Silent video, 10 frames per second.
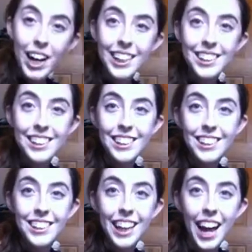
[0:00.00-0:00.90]
what?
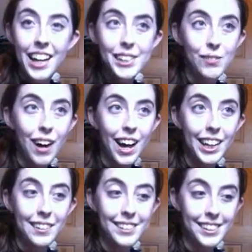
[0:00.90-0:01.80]
That is why
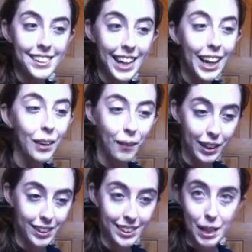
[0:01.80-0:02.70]
you stay
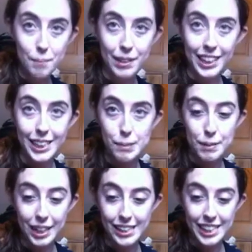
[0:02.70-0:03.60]
loyal to companies
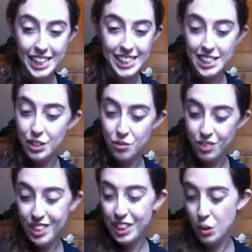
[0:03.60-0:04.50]
because they send you
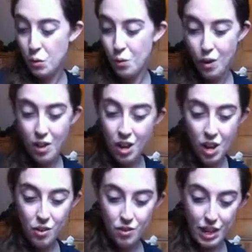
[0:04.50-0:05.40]
really cool
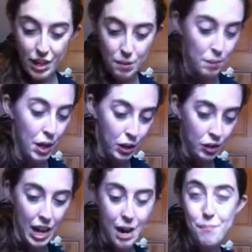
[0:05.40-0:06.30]
random
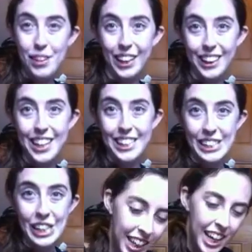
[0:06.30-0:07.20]
crap like this.